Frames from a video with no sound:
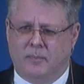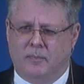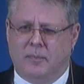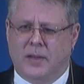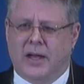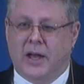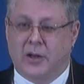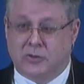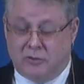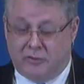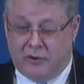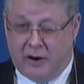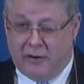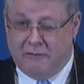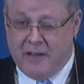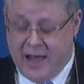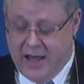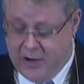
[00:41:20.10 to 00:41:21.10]
because of
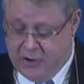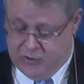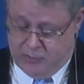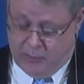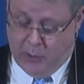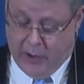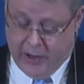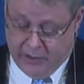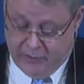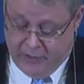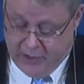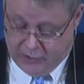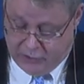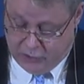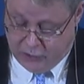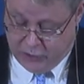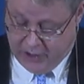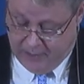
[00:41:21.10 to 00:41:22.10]
our vantage point of
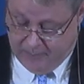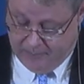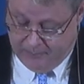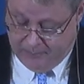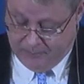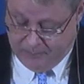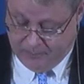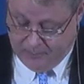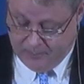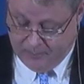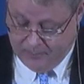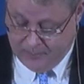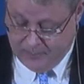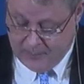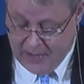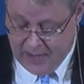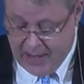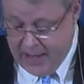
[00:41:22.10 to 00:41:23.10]
history.
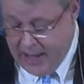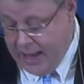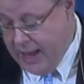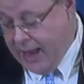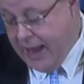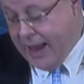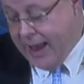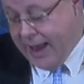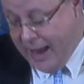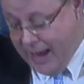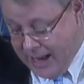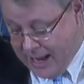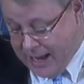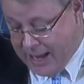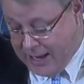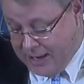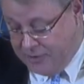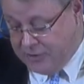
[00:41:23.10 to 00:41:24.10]

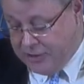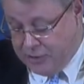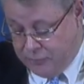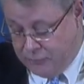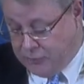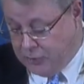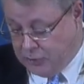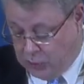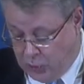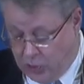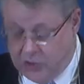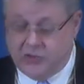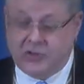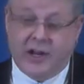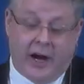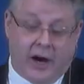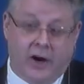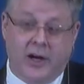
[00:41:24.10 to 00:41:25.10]
And if the Lord
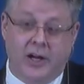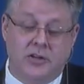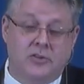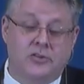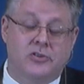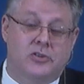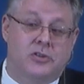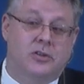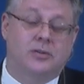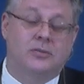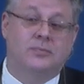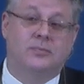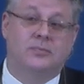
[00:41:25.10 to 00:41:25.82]
tarries,